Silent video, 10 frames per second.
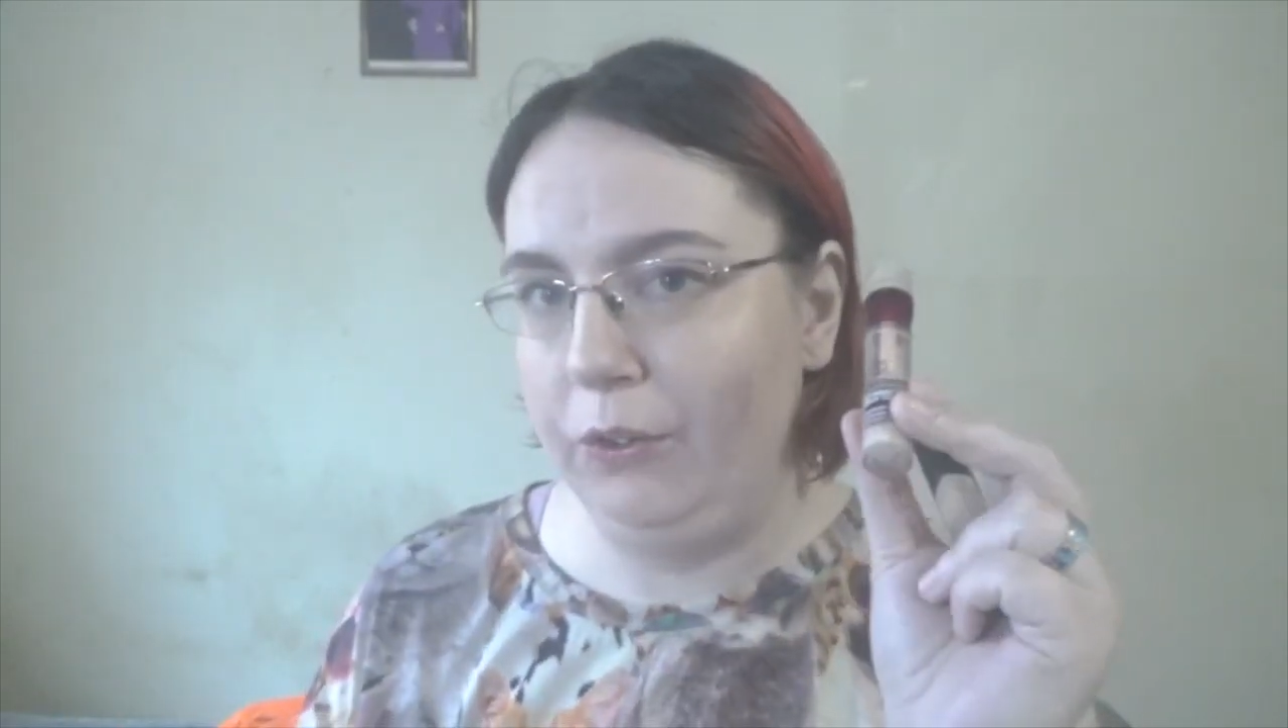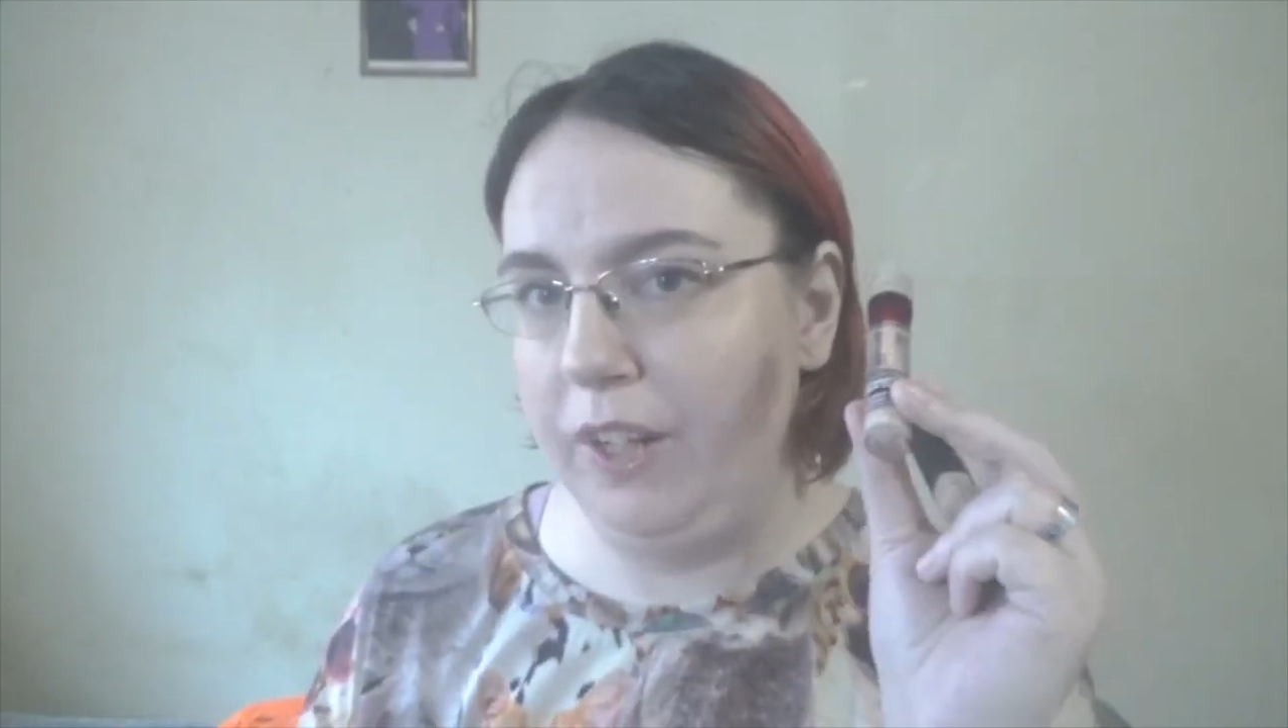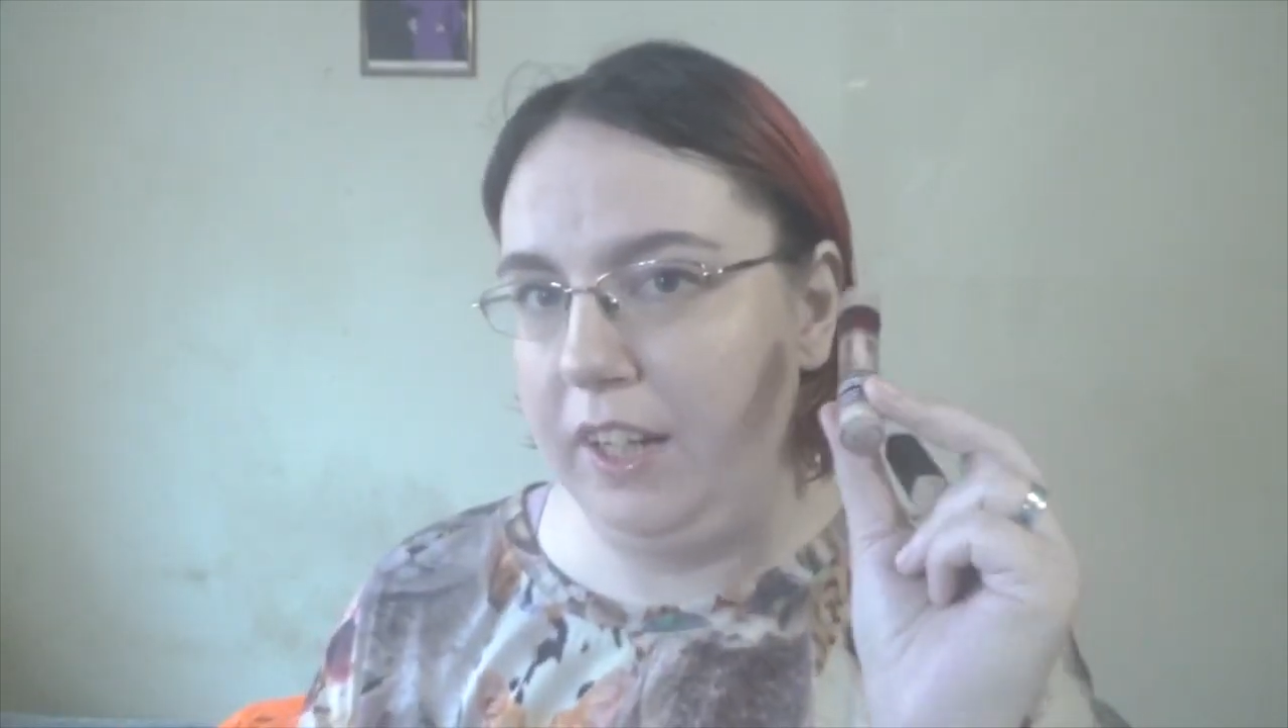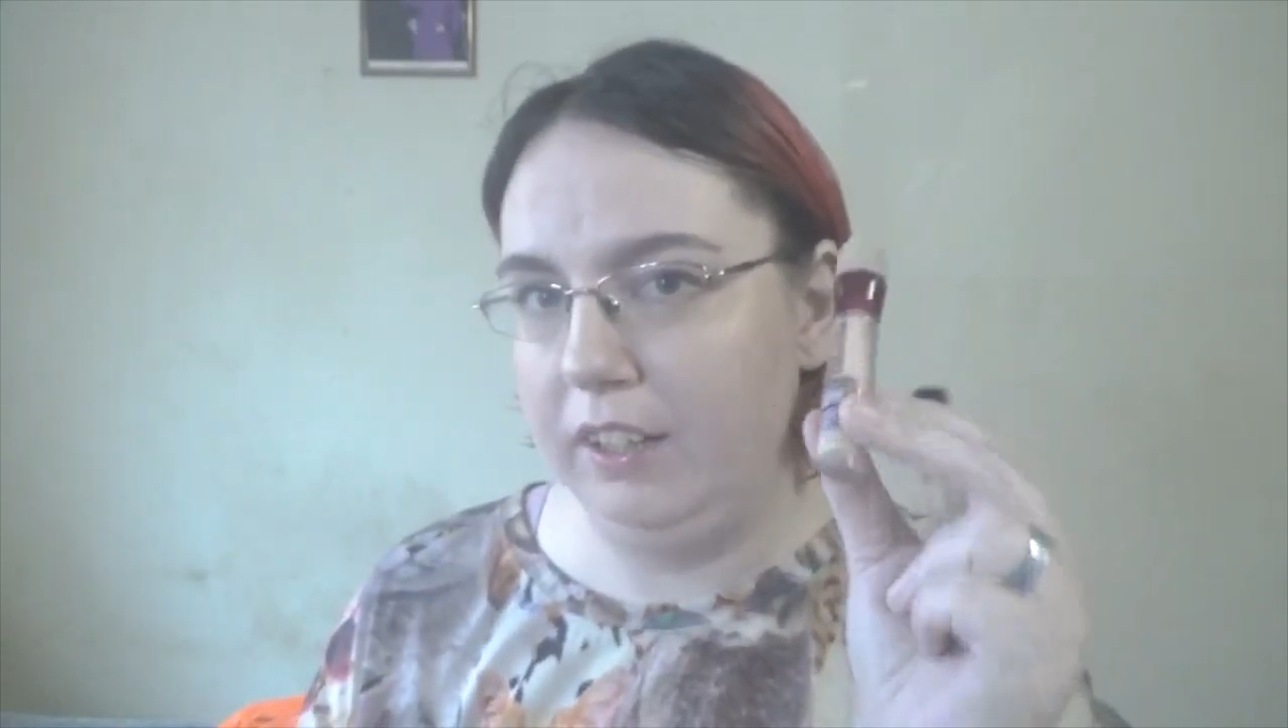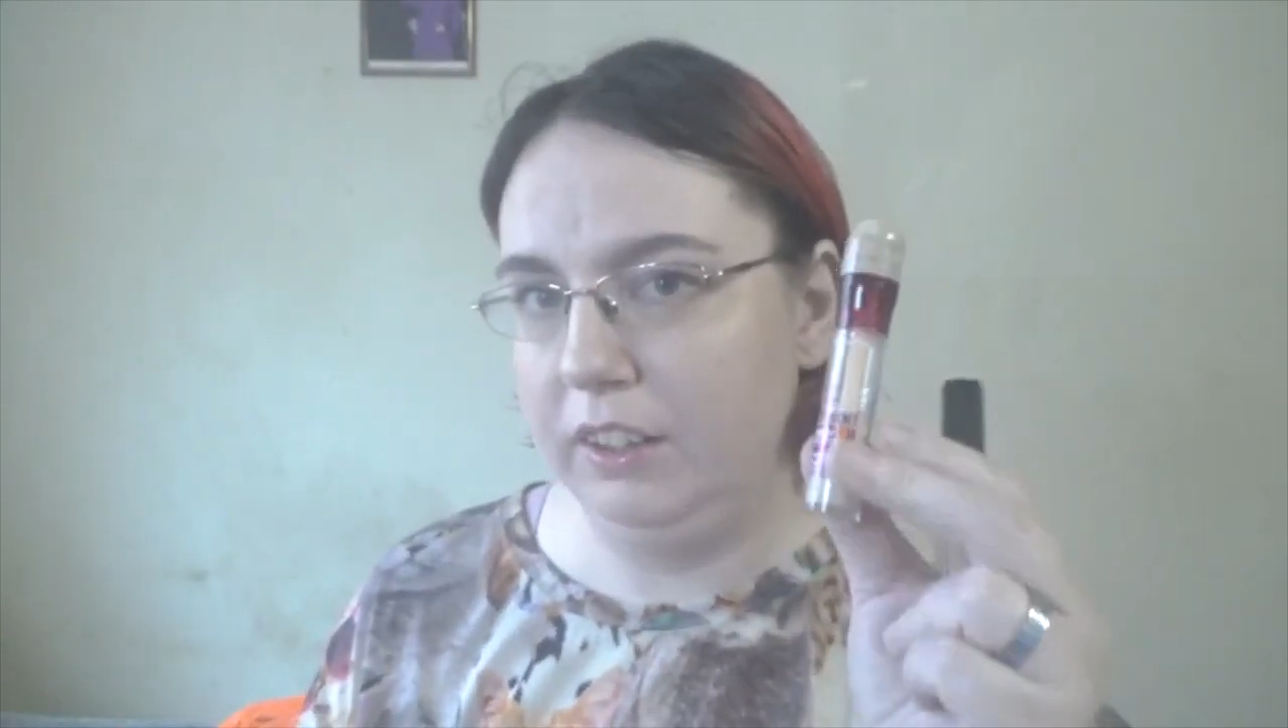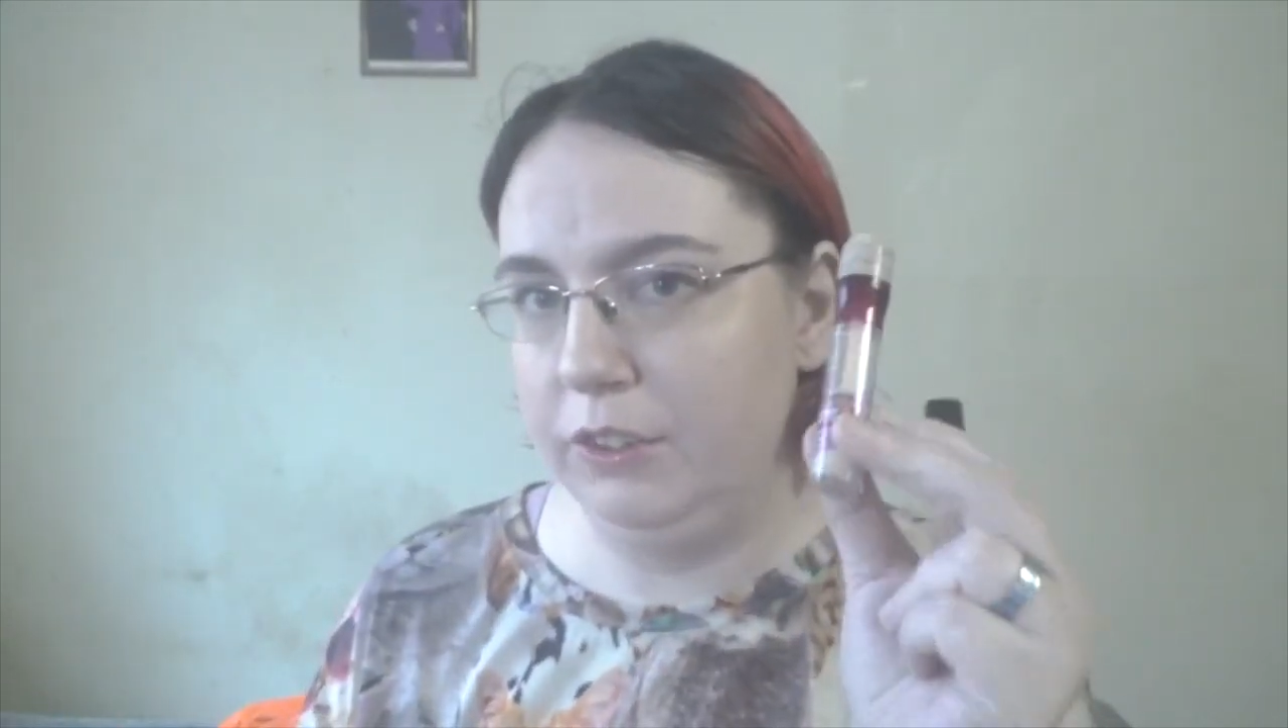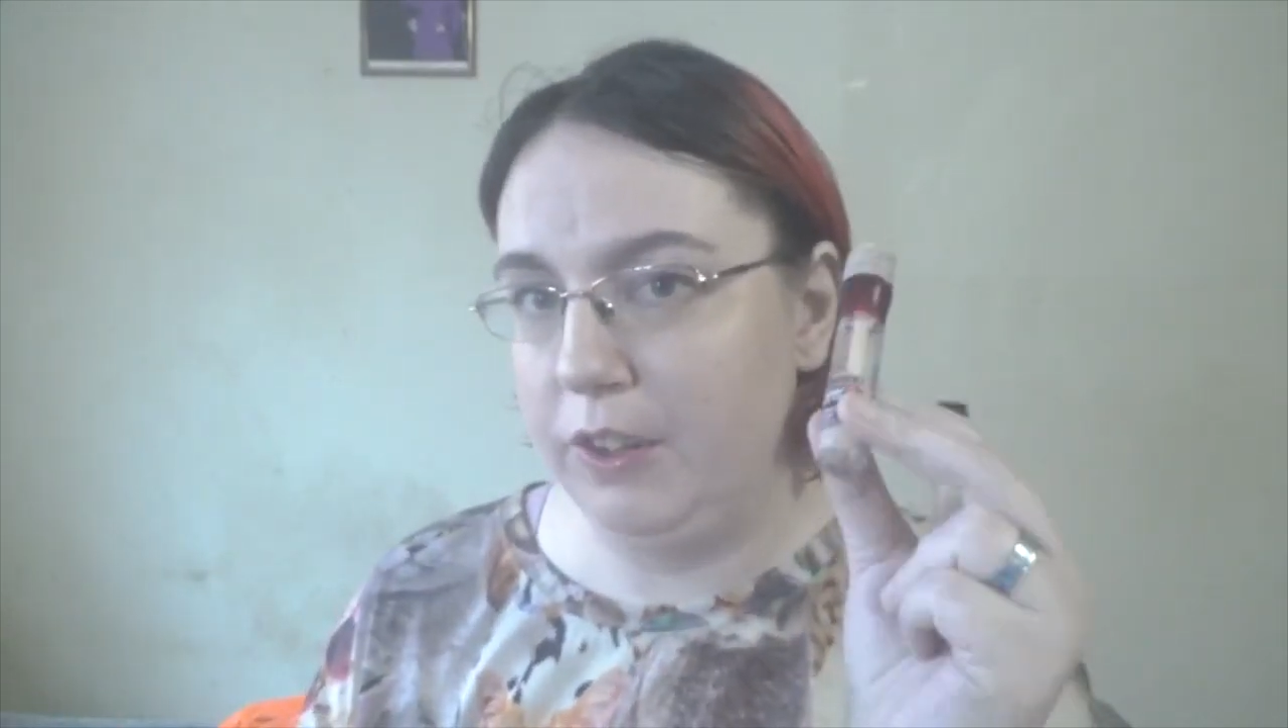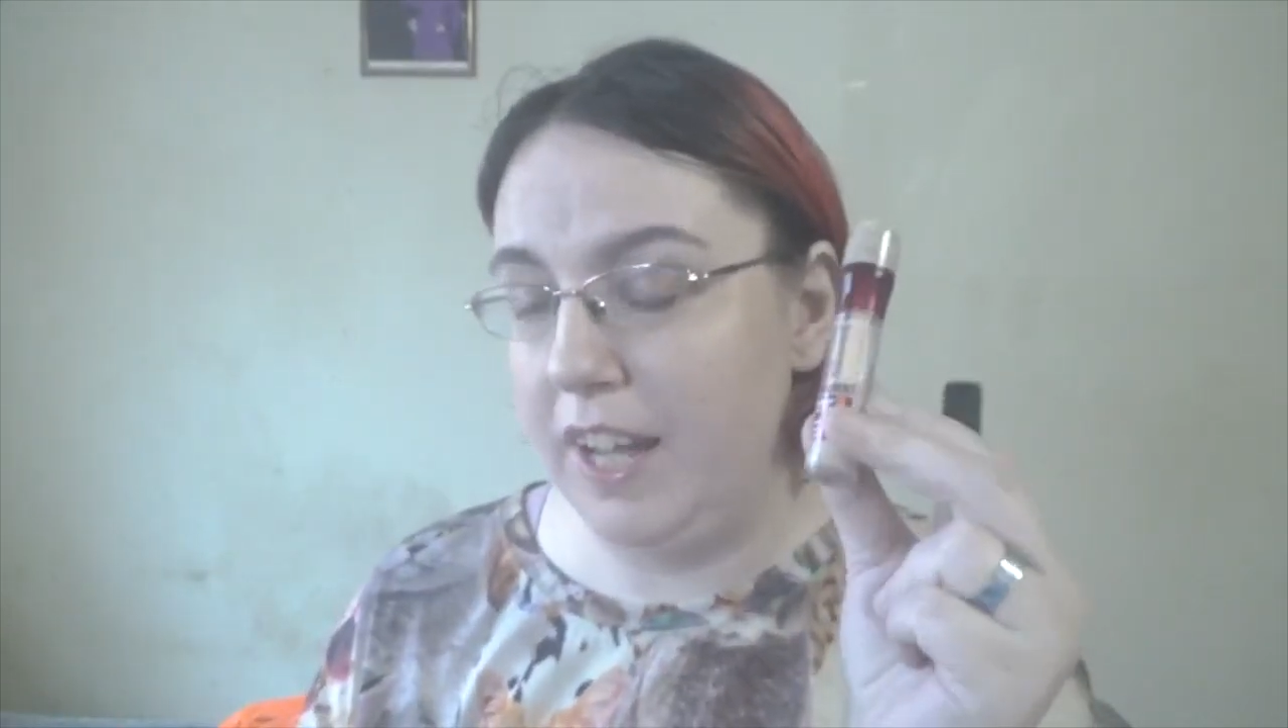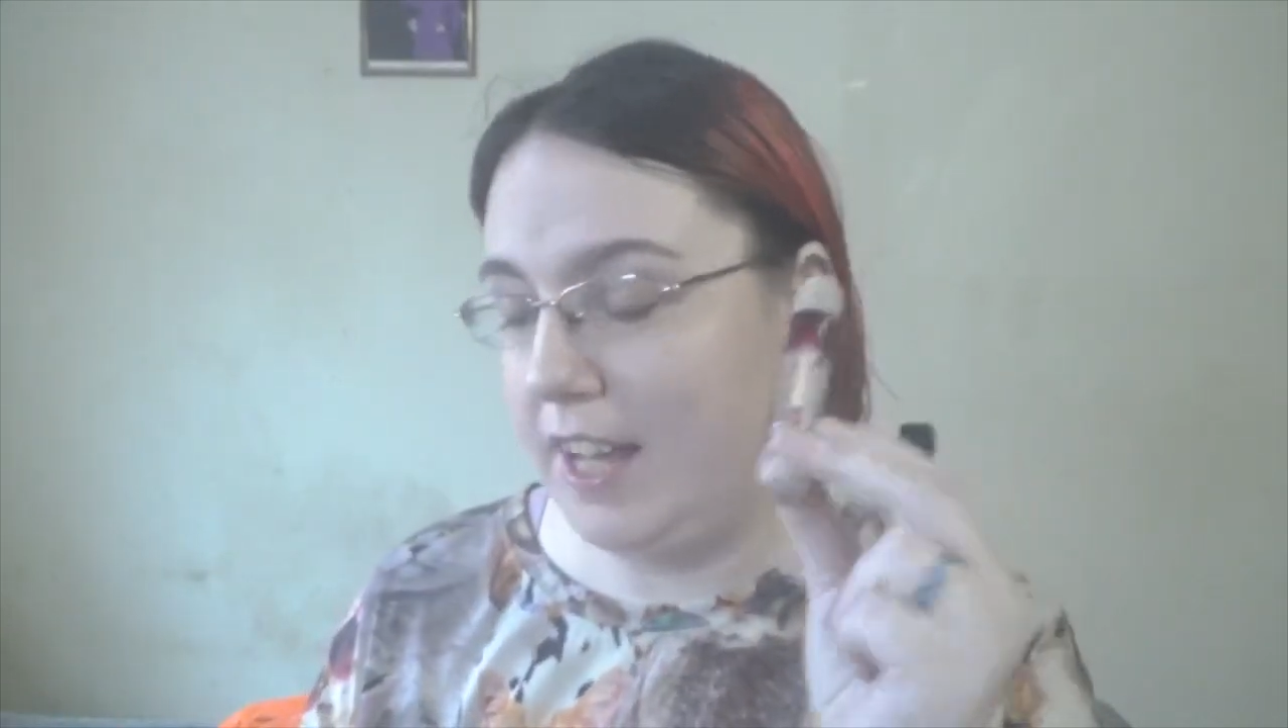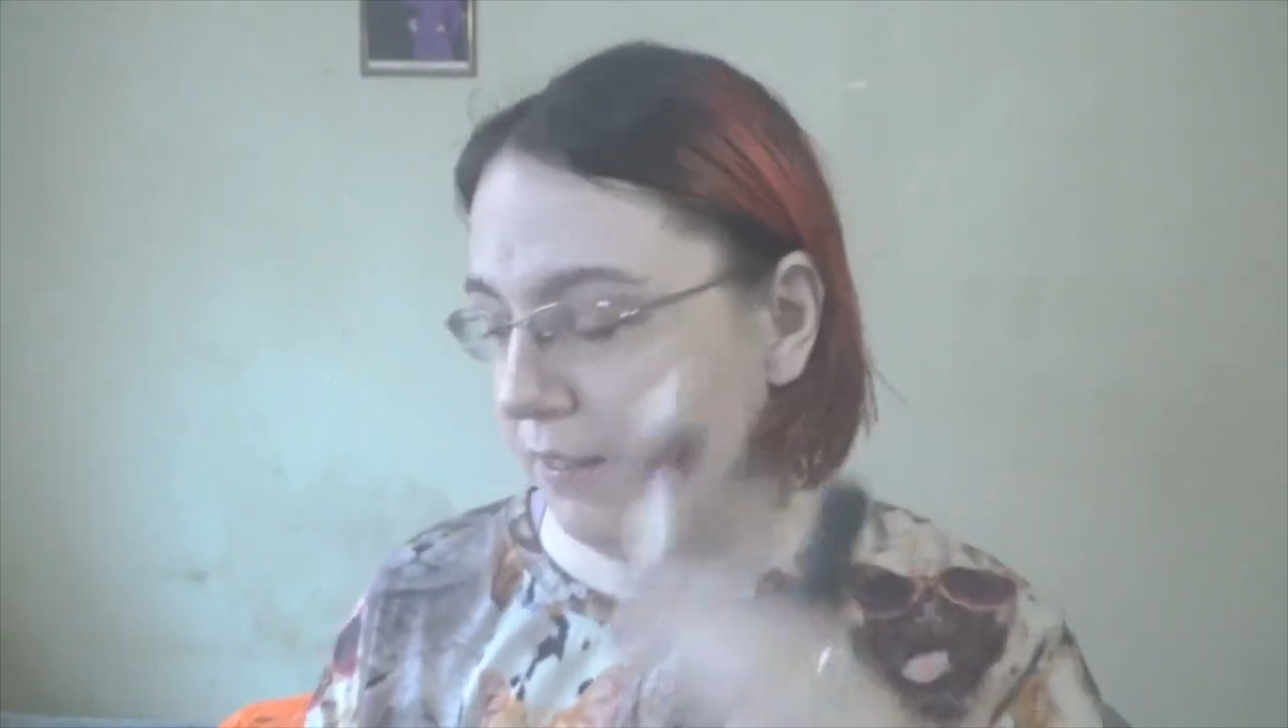and how little
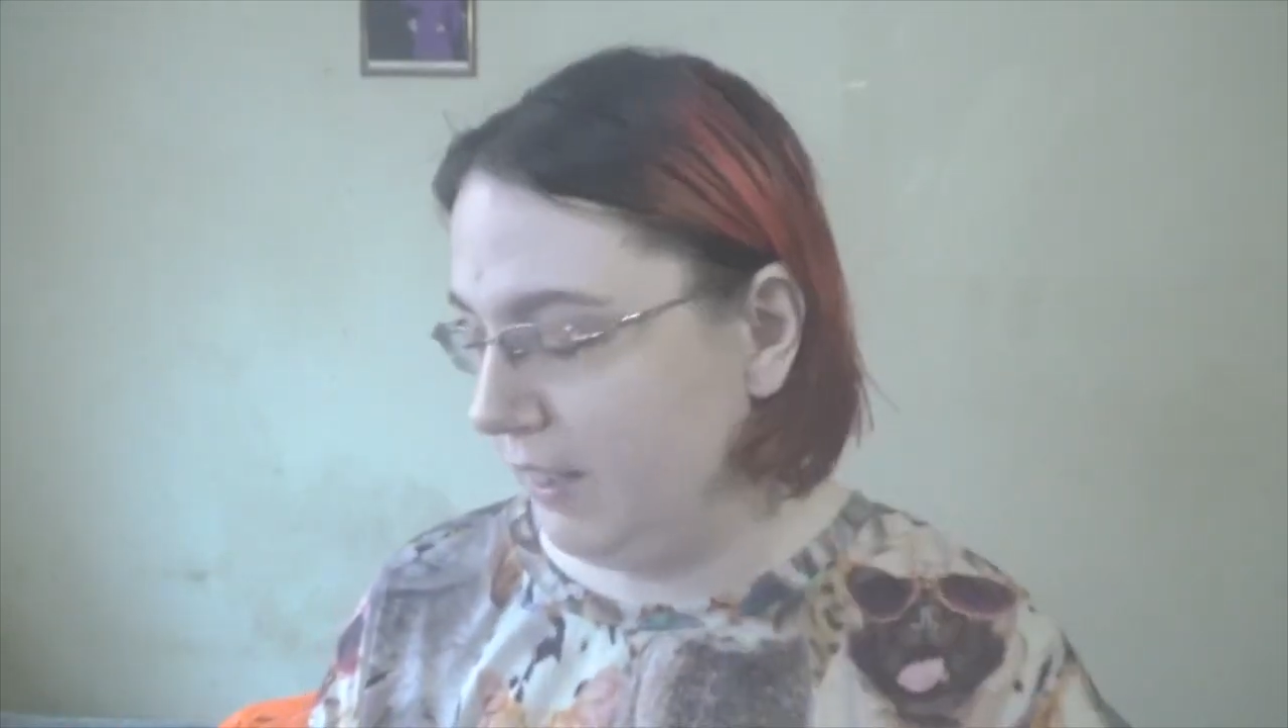I have